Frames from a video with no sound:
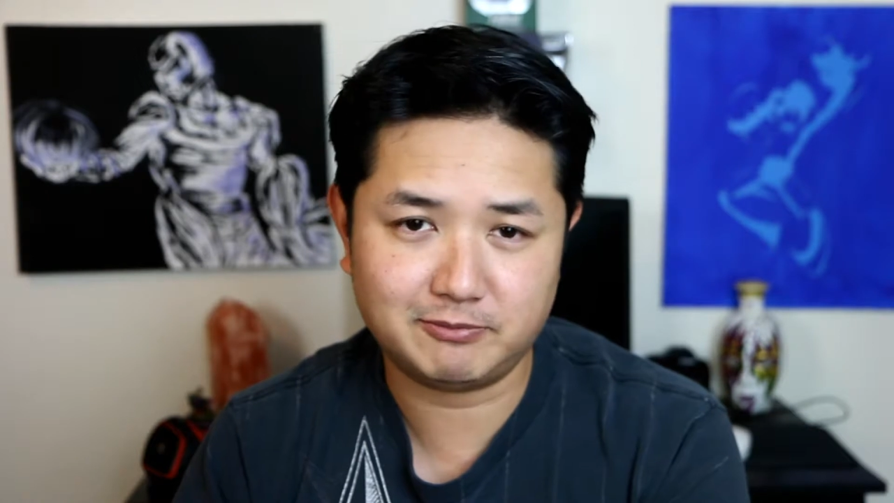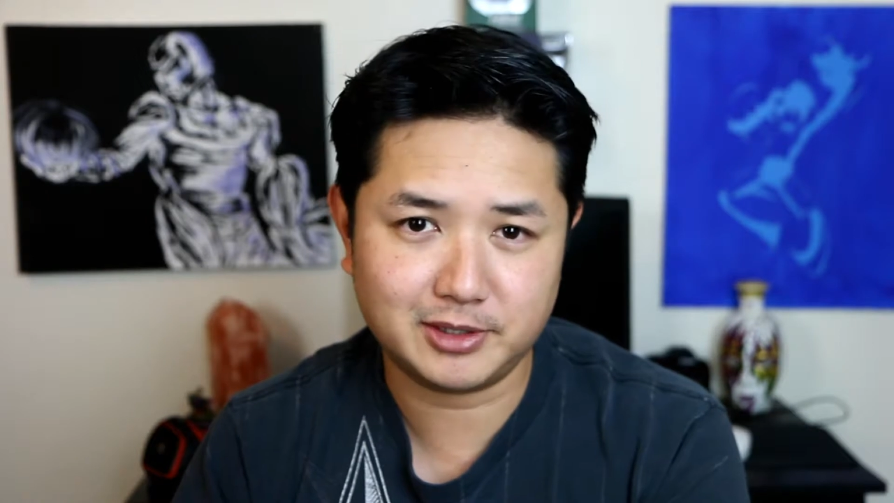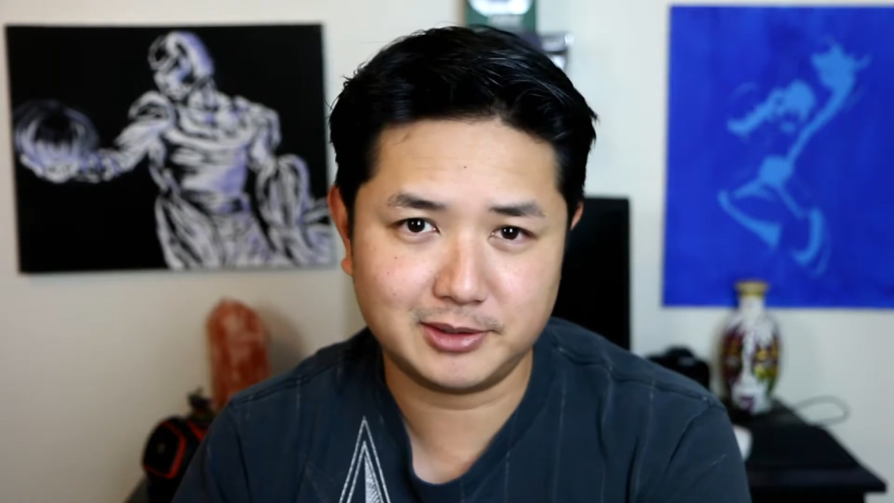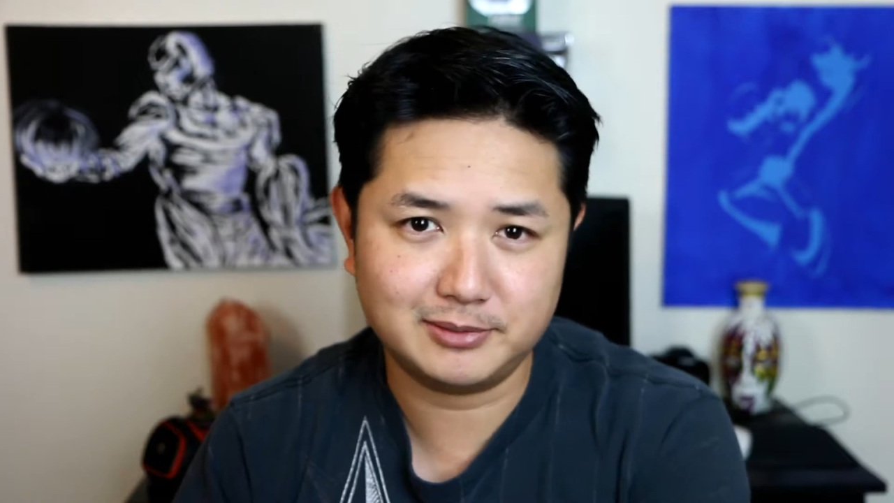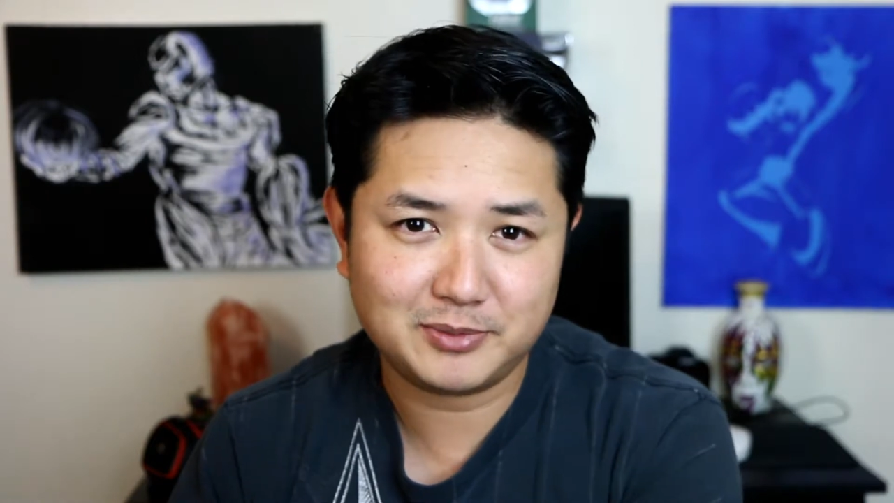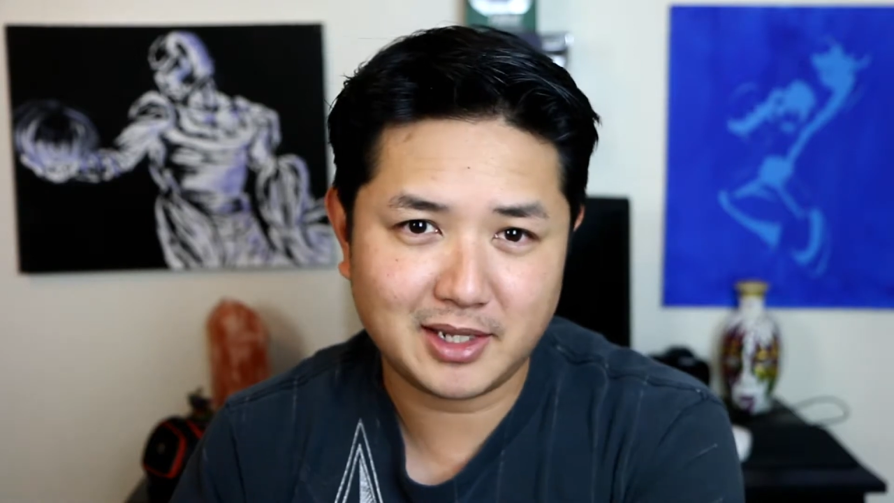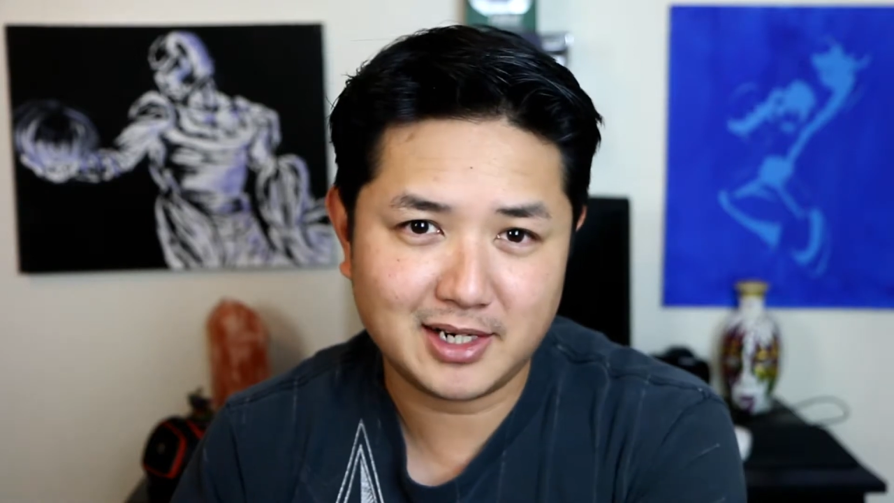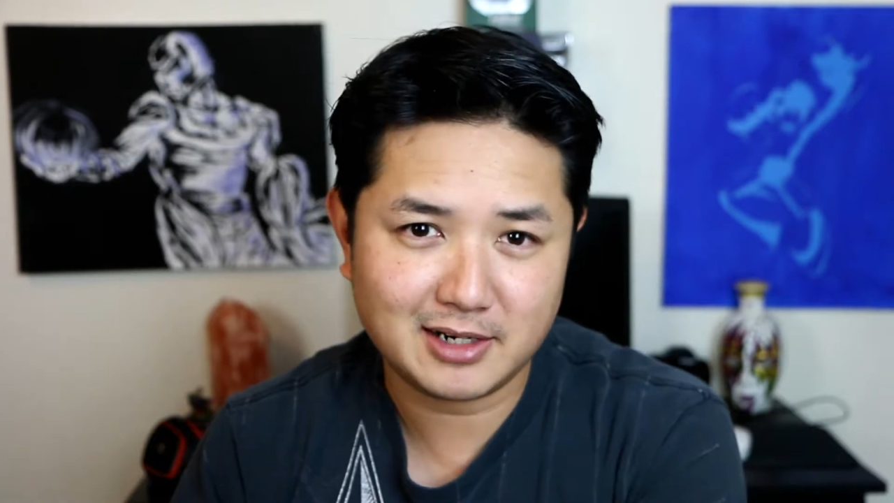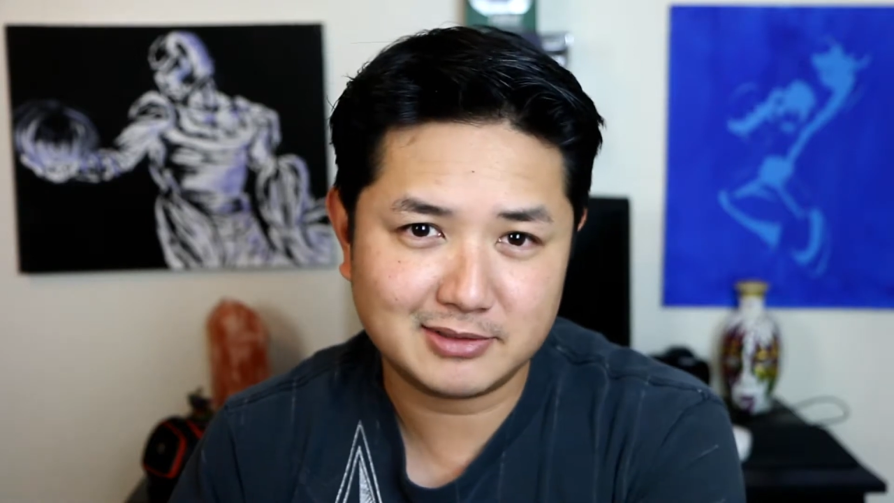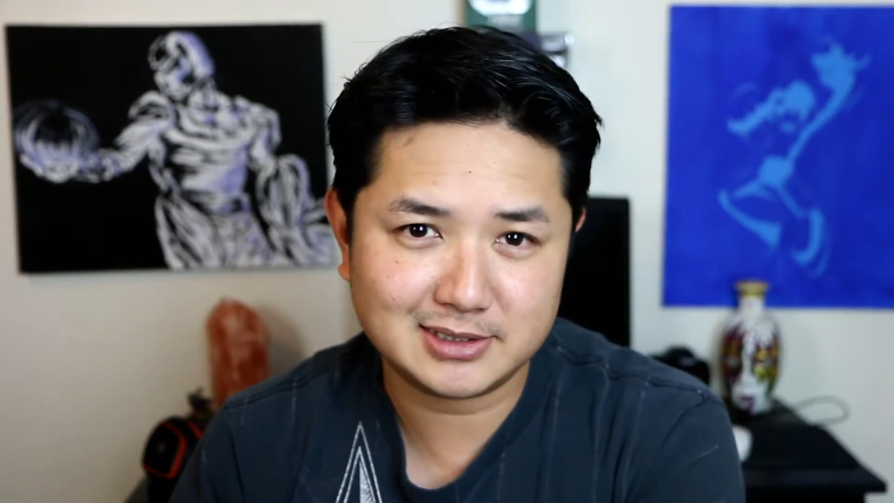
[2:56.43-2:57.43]
phone they'd
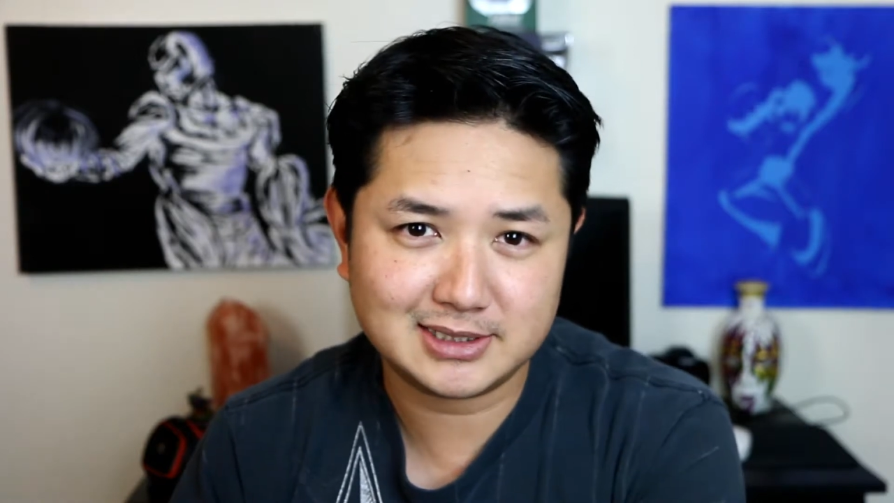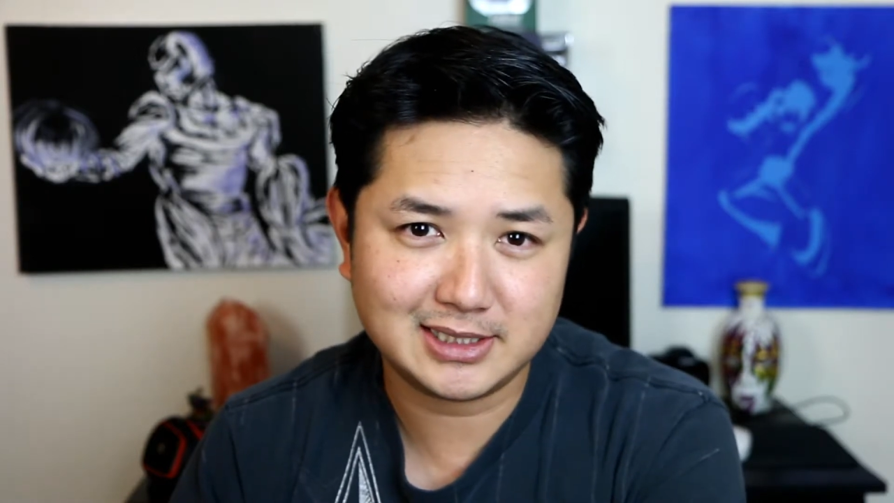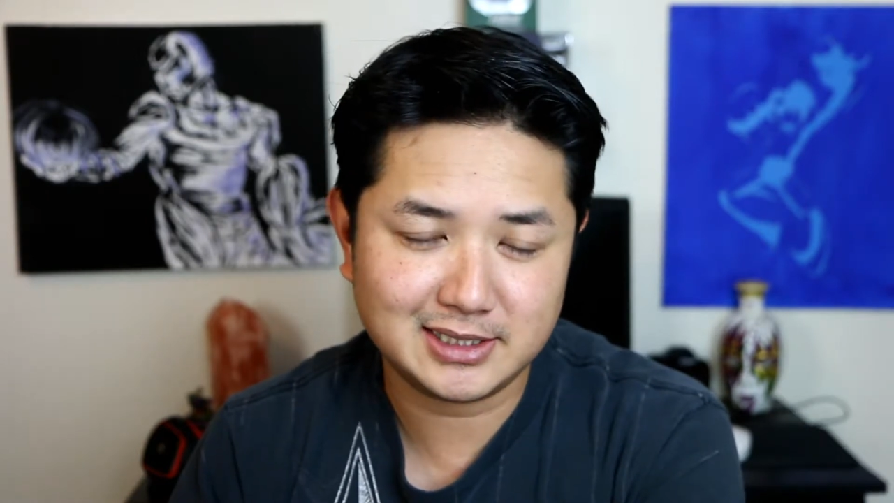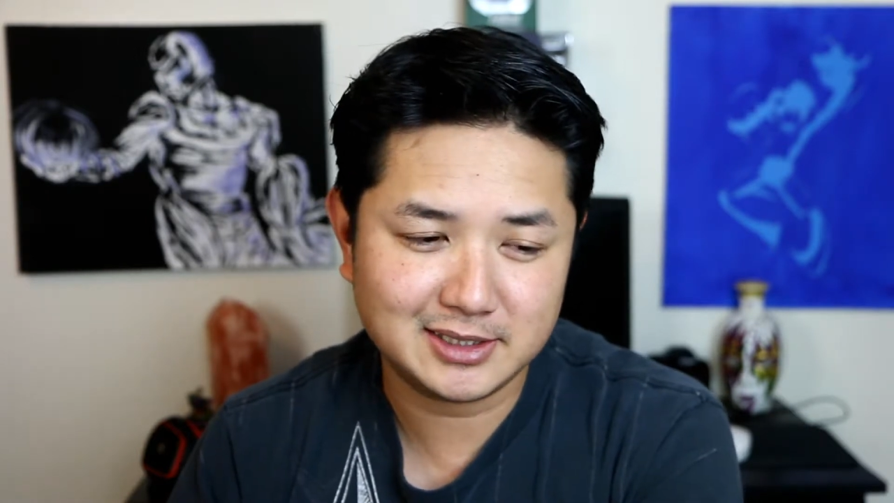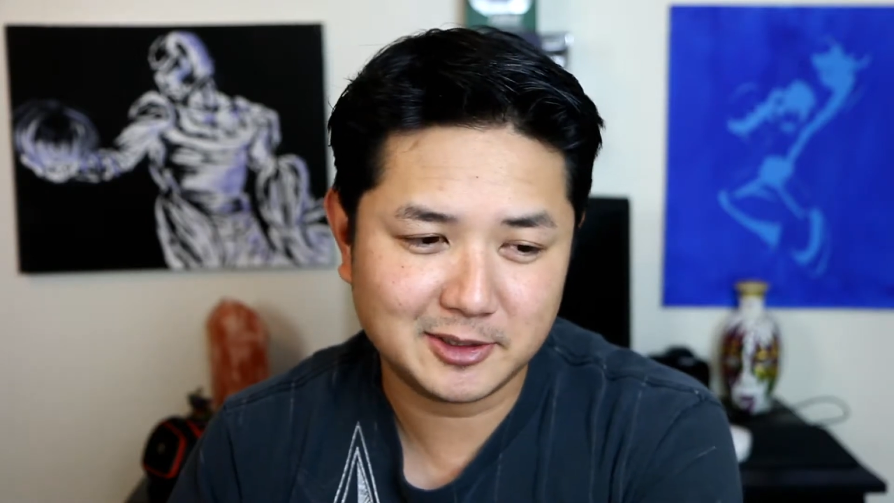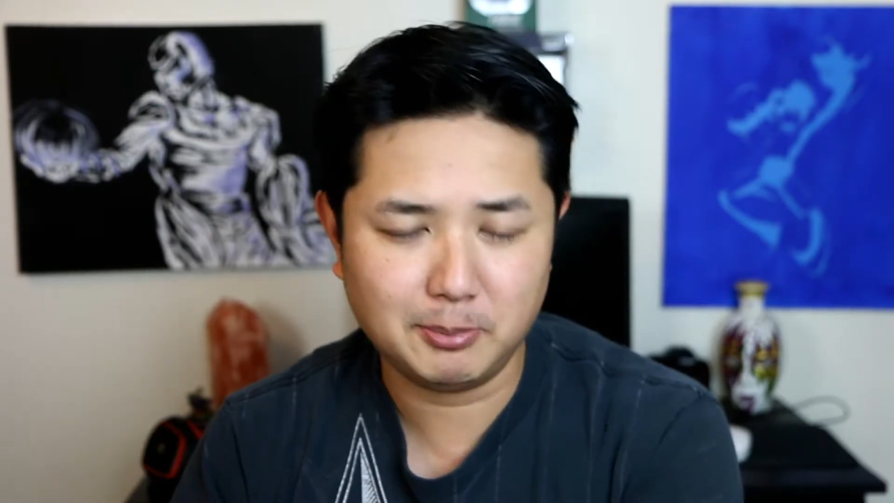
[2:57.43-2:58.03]
ever seen.